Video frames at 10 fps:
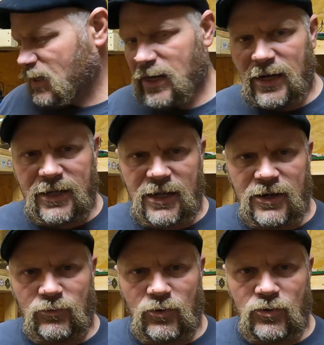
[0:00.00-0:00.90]
And I
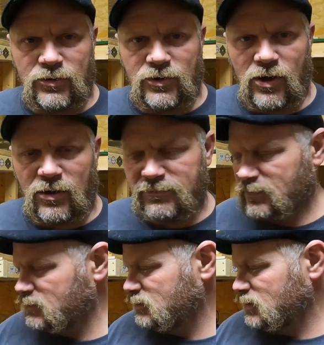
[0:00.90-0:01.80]
kind of wrote it
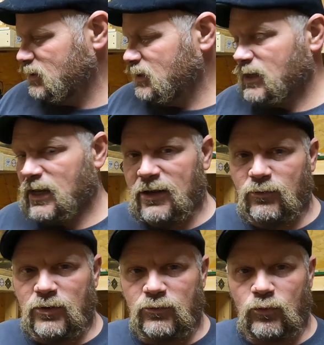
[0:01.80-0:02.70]
off.
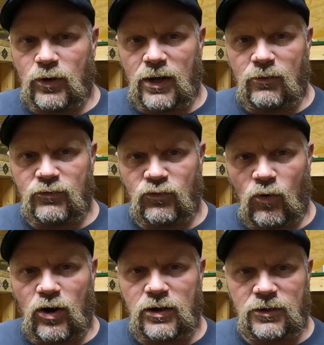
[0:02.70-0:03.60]
And when I was
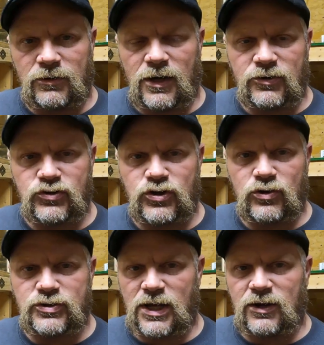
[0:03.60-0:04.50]
walking around the
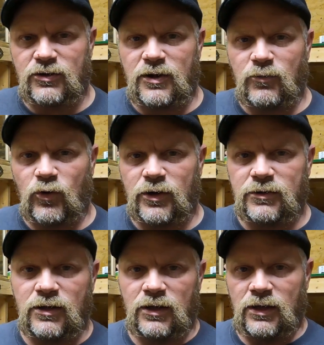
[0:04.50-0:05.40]
show Saturday
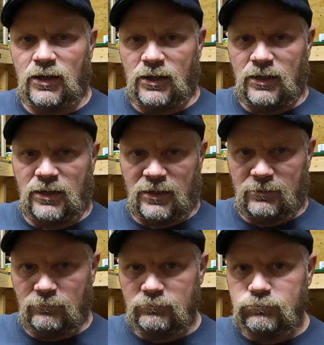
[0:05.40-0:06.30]
morning,
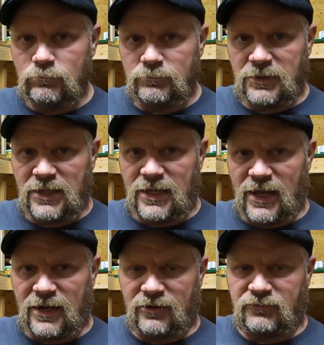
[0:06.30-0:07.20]
he
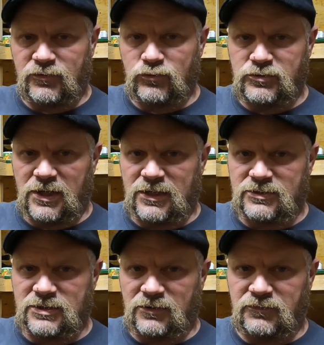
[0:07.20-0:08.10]
had a few
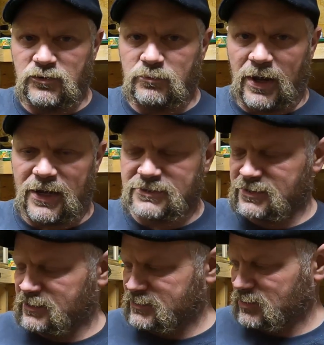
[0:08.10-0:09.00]
tins and a few bags
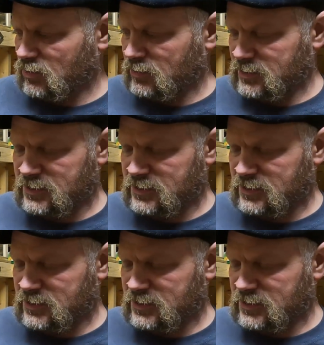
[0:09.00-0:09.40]
of this on